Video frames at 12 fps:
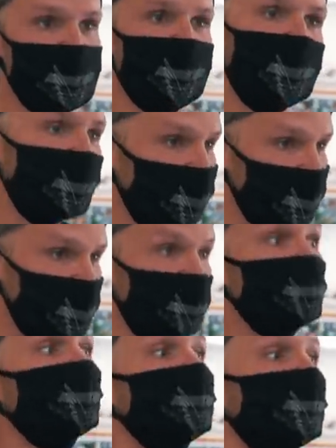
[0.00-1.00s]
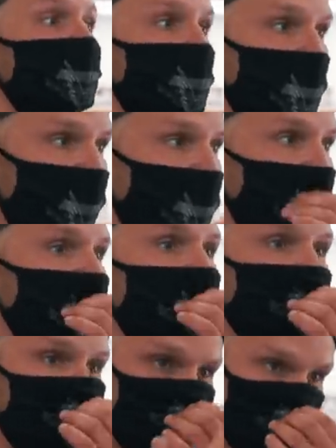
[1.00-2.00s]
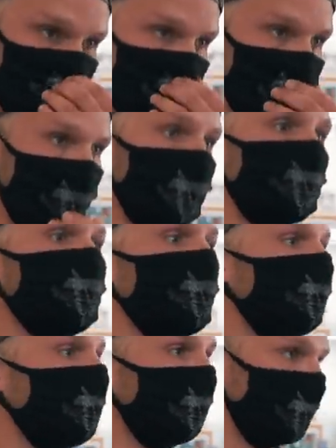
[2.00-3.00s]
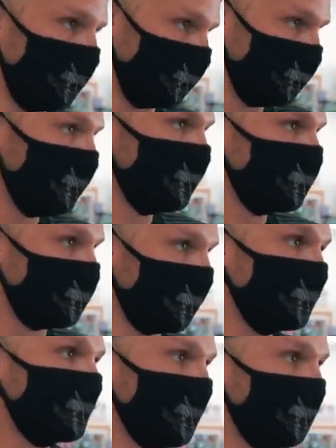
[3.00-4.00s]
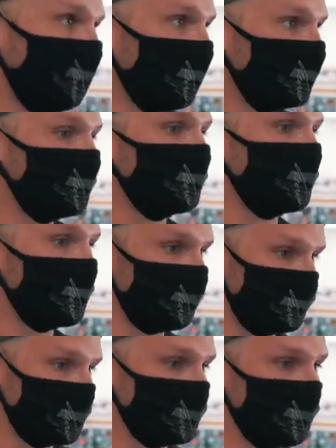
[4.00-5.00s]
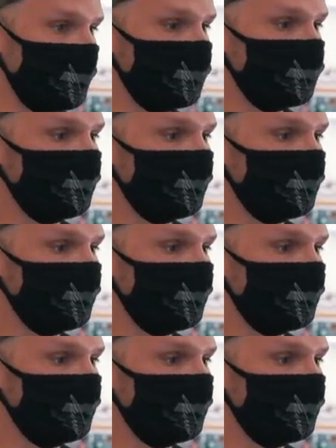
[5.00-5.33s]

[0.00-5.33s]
If he's struggling with it, then you can do another verbal, but try to say it once to get him to sit.